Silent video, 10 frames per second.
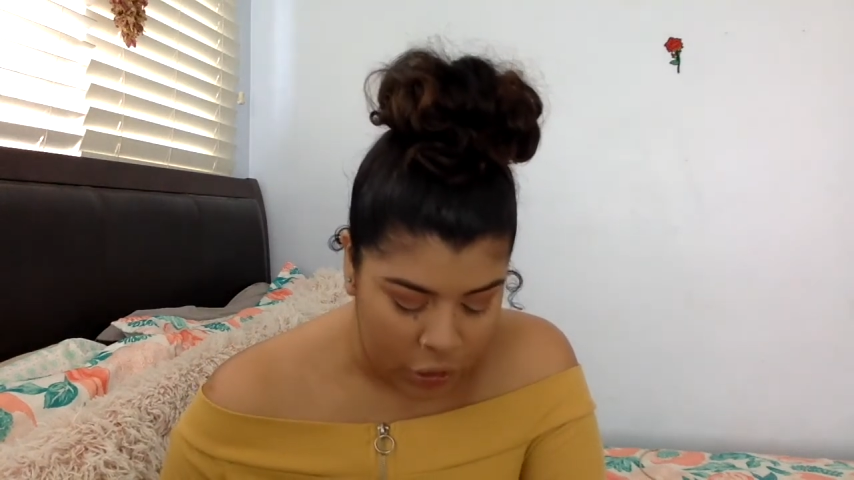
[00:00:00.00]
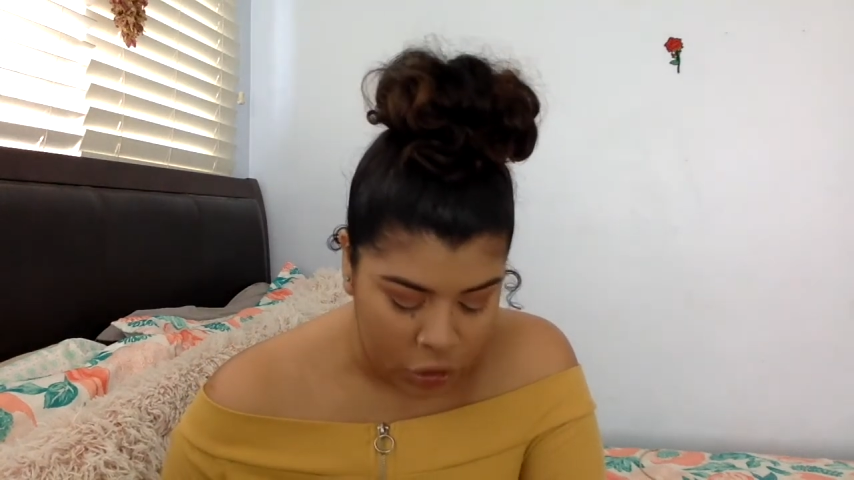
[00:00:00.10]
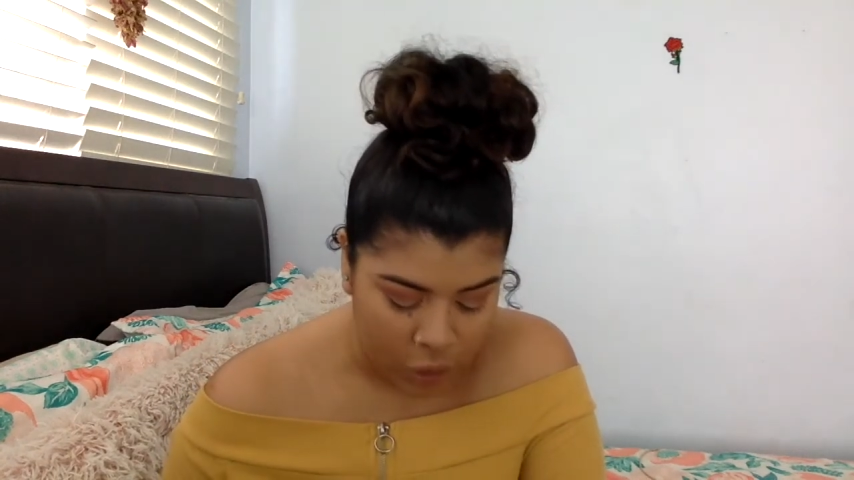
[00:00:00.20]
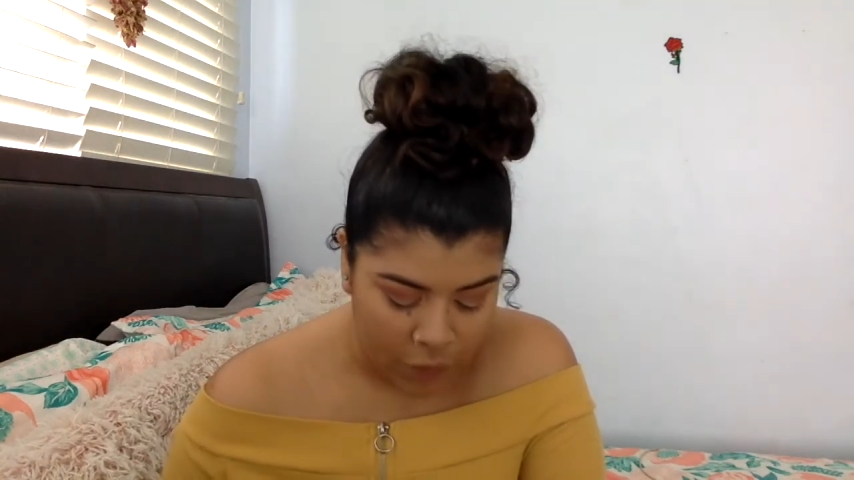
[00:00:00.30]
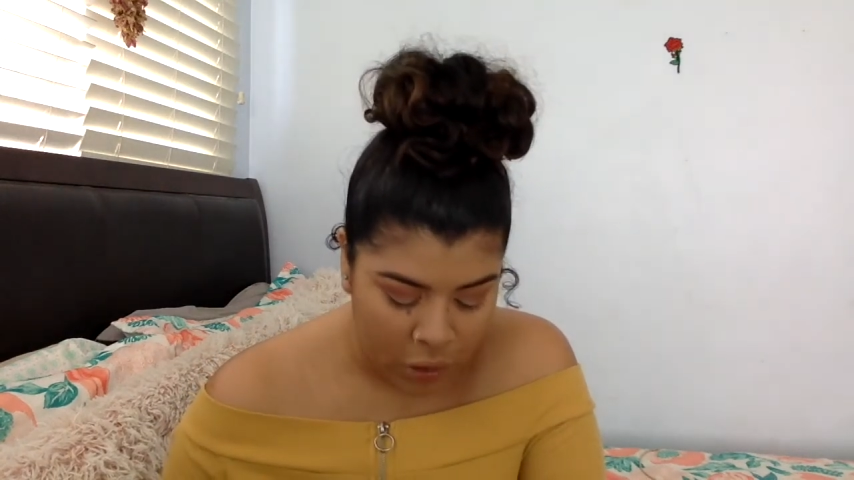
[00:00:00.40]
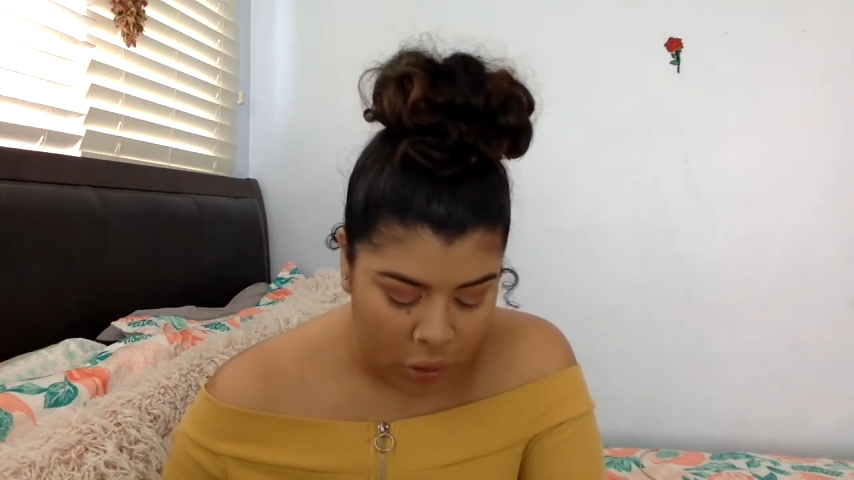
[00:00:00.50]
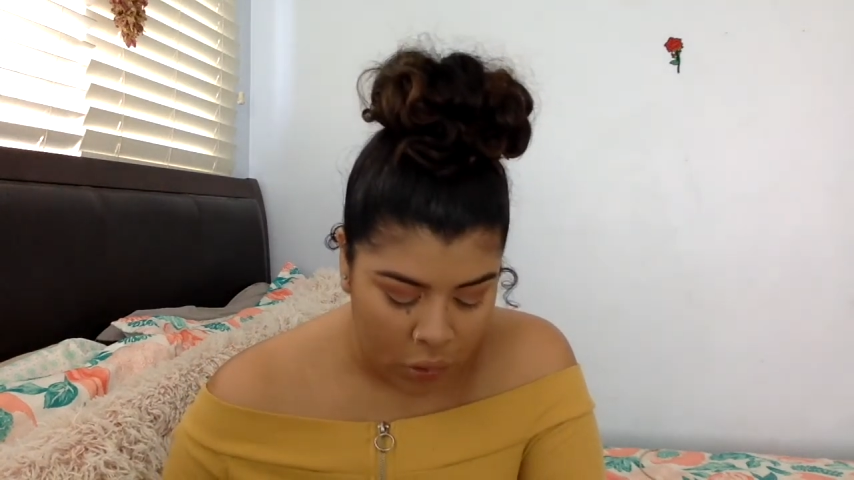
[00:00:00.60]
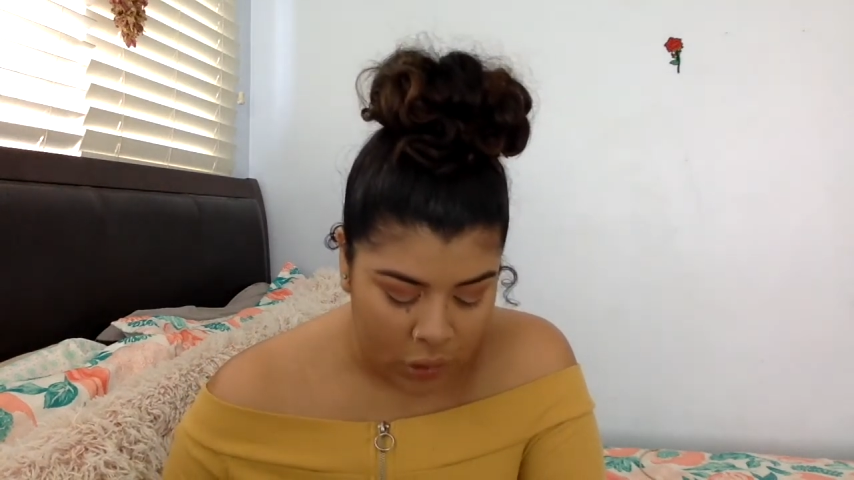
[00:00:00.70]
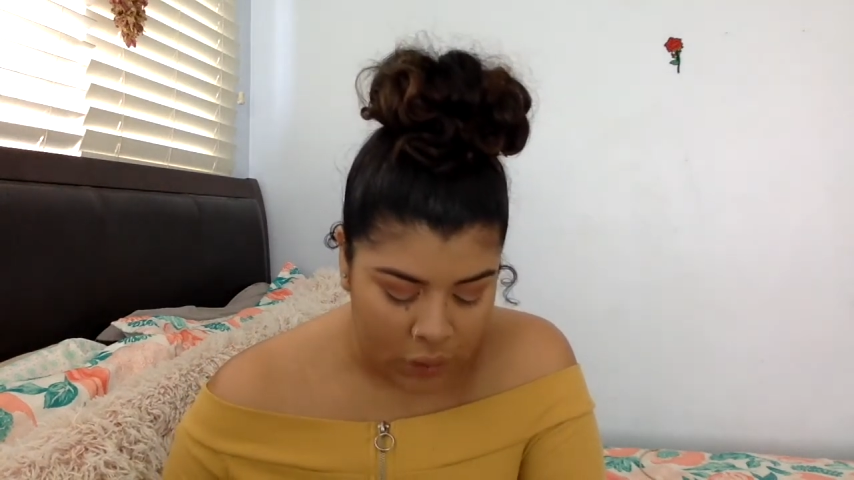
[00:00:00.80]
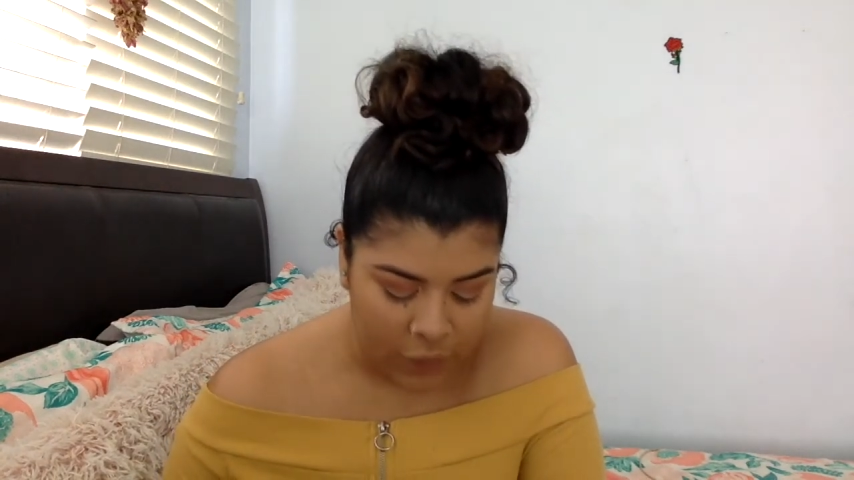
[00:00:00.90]
Dripping
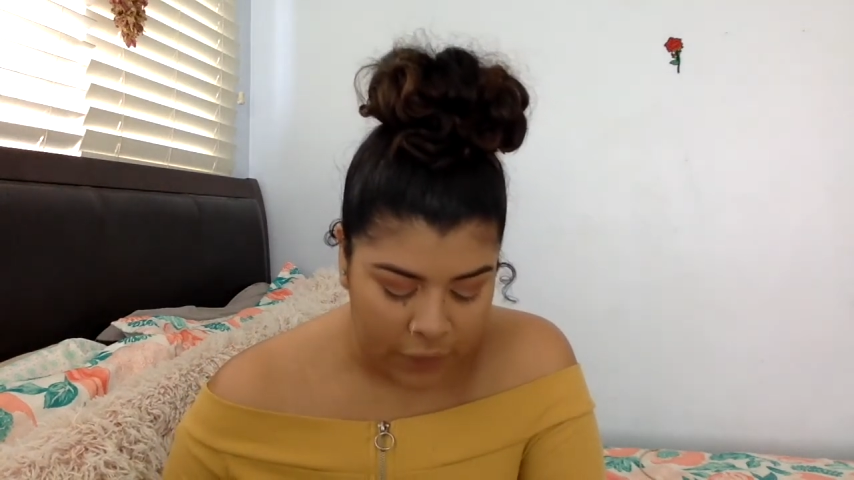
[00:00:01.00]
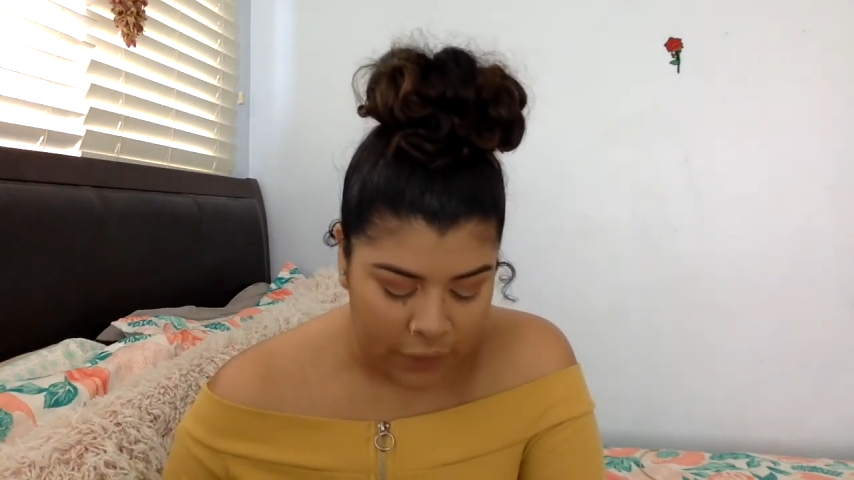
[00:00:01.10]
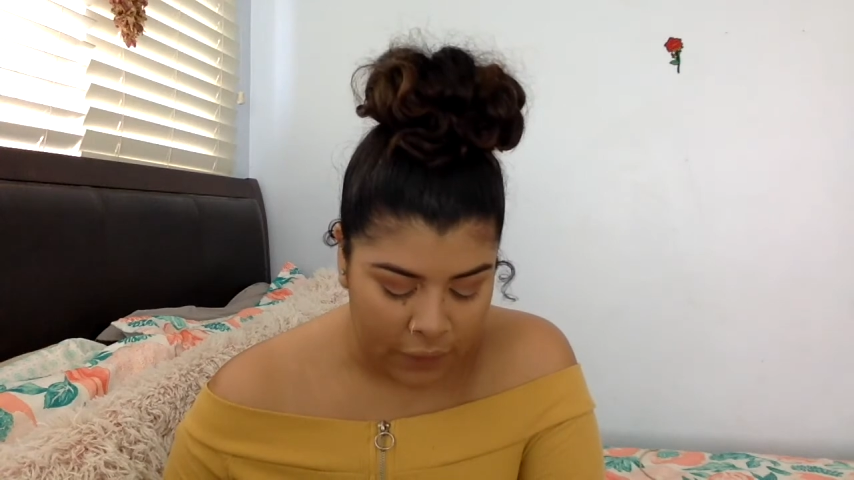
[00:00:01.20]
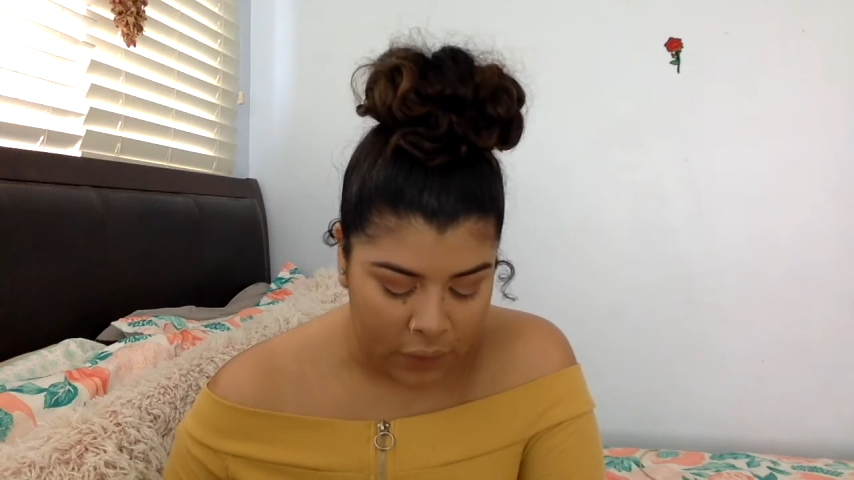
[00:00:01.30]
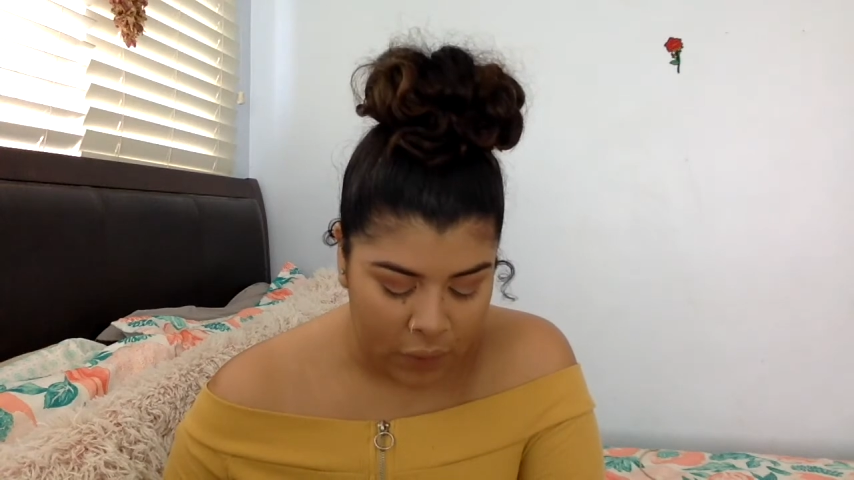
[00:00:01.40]
Gold is my favorite